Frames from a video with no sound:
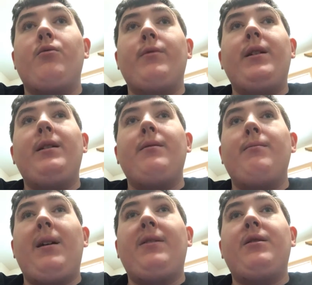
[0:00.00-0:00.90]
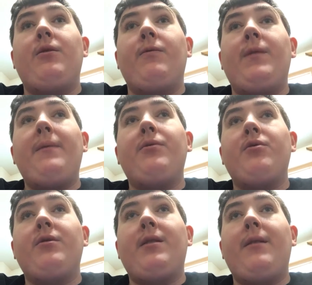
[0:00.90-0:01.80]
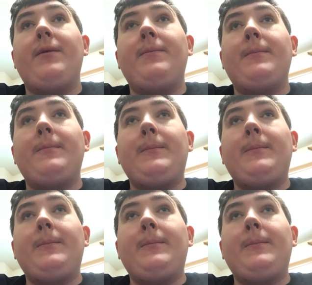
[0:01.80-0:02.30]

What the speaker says: read Matthew 5 through 7,